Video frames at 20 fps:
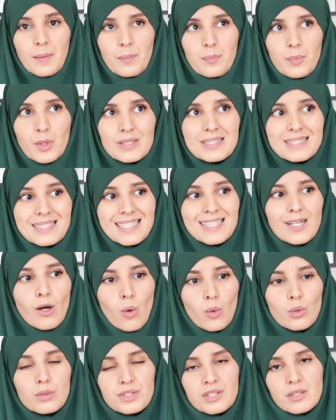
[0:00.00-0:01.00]
But the
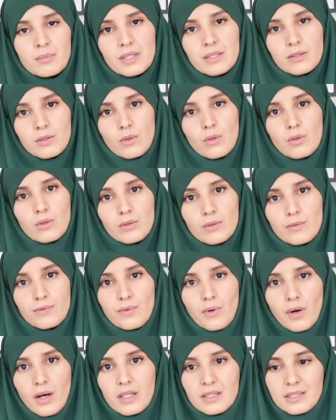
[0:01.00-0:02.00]
ultimate goal
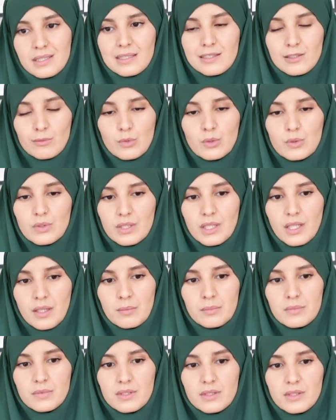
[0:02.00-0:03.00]
for us as
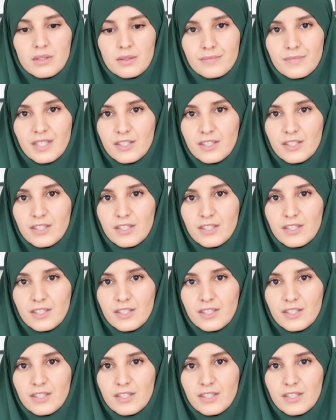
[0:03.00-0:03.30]
Muslims